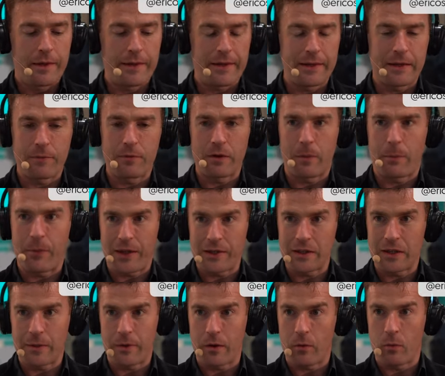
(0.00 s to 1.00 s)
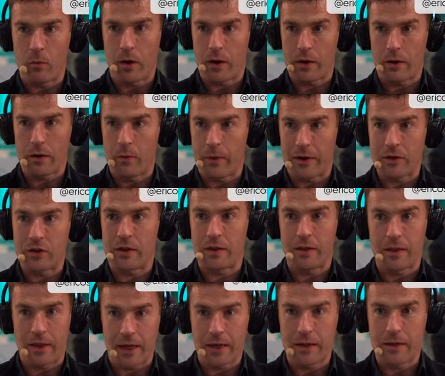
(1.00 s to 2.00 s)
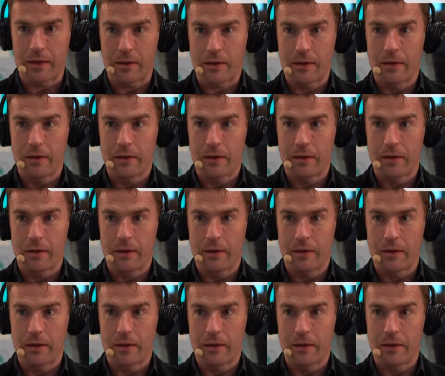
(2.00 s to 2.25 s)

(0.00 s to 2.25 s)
you need to have an opinion about what you actually think,